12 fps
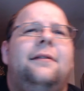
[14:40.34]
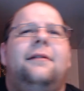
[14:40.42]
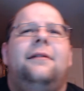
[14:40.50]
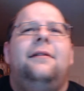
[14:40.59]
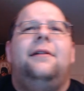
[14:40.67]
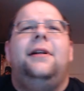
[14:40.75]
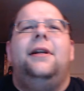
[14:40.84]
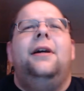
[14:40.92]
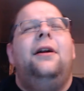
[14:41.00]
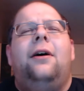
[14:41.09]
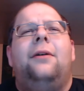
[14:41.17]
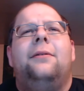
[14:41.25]
you
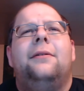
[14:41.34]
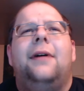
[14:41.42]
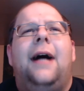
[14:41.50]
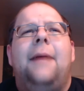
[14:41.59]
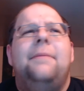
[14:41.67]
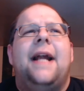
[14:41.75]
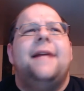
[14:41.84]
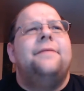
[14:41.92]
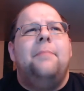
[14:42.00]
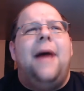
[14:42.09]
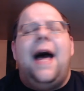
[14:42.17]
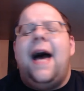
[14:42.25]
know, I'm not even
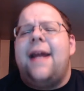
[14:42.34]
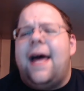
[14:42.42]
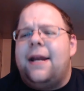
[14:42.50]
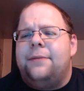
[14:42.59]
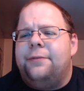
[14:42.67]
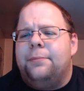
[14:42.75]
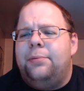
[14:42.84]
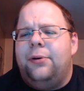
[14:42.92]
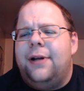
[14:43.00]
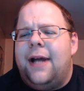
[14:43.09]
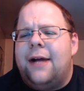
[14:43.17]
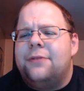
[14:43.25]
mad at him for
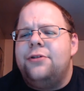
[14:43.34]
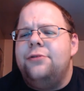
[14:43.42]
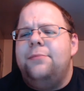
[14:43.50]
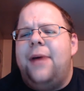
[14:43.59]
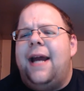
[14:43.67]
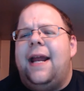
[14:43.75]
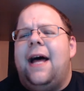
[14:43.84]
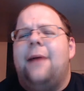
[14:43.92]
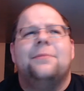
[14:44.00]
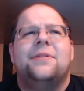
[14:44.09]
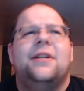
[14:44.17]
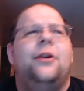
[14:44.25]
putting out 2 bad
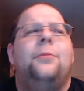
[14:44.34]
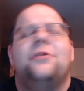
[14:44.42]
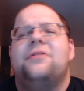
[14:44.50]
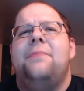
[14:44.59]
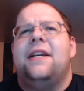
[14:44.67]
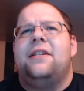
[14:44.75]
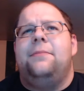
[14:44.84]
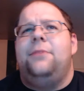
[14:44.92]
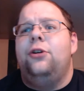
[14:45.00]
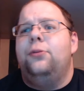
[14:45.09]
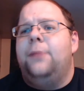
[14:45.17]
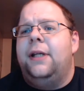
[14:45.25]
albums. It almost makes him
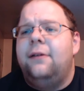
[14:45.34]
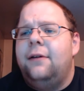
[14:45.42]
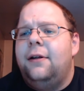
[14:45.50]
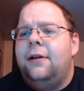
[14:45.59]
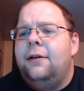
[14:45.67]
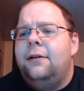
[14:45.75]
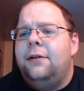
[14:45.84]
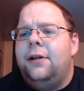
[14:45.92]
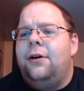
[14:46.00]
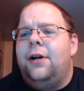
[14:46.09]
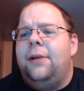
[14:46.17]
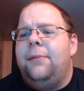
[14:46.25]
human. You
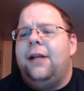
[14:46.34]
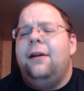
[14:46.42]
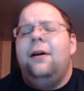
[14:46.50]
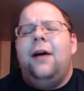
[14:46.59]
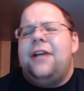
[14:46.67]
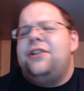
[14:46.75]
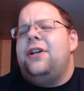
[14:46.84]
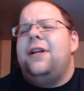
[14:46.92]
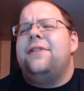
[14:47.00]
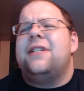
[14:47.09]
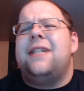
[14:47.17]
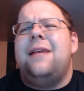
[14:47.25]
know what I mean? I shouldn't
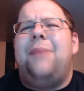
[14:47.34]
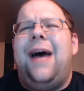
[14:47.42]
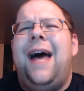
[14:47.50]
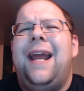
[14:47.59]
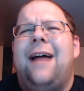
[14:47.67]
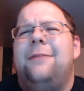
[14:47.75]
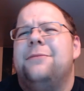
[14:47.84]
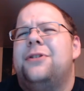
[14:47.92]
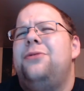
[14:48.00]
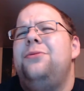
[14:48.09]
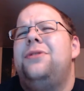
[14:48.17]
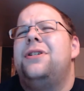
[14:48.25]
even say bad albums.
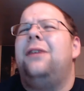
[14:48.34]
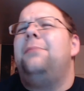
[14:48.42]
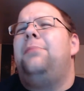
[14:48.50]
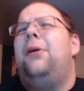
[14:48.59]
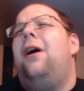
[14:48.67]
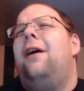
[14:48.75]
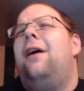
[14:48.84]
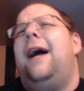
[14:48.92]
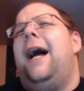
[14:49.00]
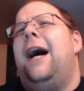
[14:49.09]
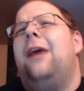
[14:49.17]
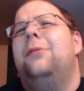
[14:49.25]
2 subpar
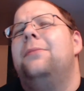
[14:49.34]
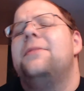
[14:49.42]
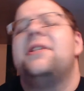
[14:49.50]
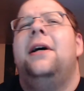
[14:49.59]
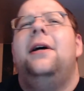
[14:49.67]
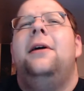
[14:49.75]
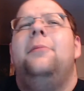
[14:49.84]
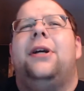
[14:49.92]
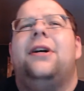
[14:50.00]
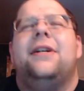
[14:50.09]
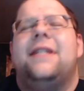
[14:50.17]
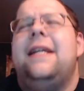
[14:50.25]
albums,
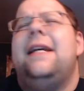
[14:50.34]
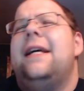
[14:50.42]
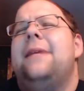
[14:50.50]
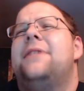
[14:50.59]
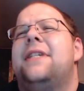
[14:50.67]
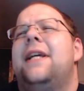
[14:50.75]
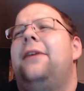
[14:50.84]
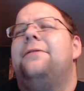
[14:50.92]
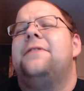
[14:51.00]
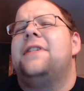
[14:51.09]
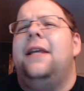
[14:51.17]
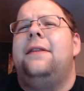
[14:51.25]
because he himself
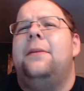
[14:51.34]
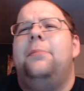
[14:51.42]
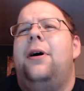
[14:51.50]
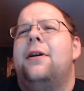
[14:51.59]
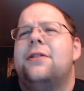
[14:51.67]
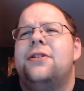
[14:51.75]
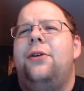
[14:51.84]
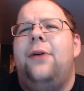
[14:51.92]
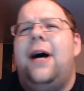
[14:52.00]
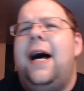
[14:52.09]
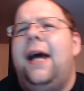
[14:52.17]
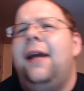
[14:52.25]
set the bar so
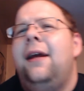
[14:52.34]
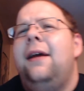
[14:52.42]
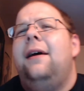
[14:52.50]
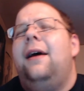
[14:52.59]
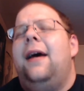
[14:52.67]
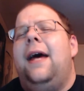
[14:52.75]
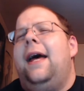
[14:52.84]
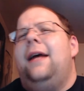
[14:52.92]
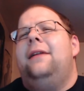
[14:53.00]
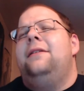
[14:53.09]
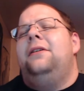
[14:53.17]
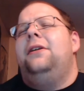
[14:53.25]
high.
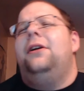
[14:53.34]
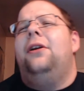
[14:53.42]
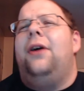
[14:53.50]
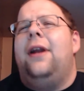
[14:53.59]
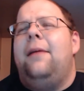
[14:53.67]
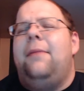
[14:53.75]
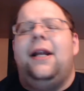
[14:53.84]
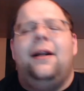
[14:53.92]
And, you know what I mean?